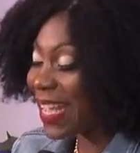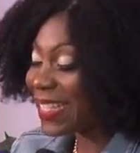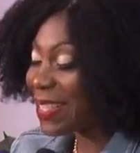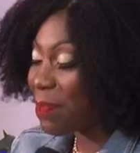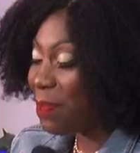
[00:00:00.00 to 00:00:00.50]

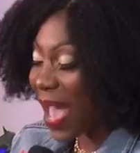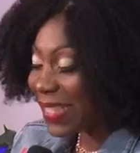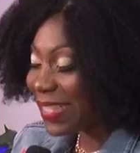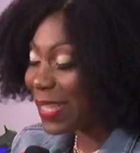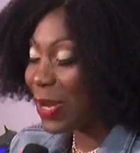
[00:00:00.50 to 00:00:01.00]
is the
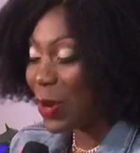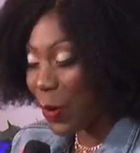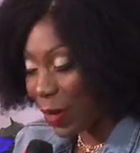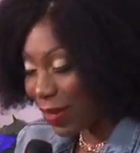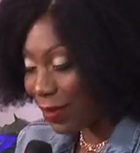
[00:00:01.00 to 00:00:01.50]
best
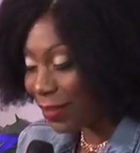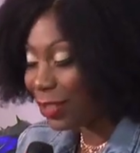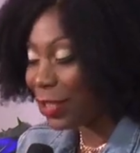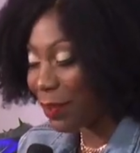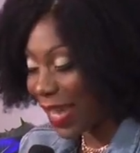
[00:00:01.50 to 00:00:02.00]
local
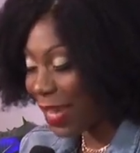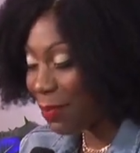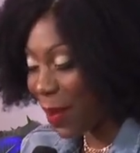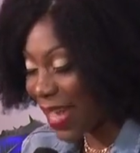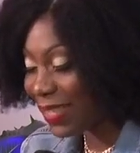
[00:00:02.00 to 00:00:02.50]
Jamaican
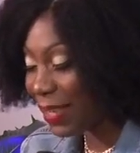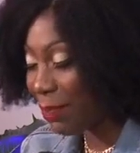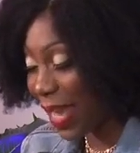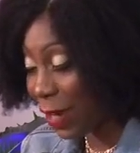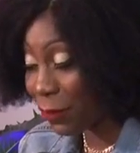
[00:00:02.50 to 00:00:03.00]
patty
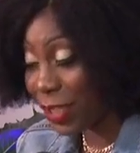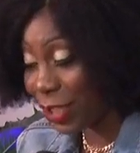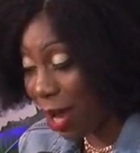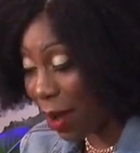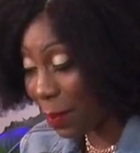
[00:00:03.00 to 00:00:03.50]
bakery
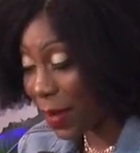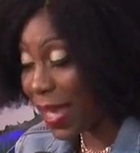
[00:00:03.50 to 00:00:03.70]
shop?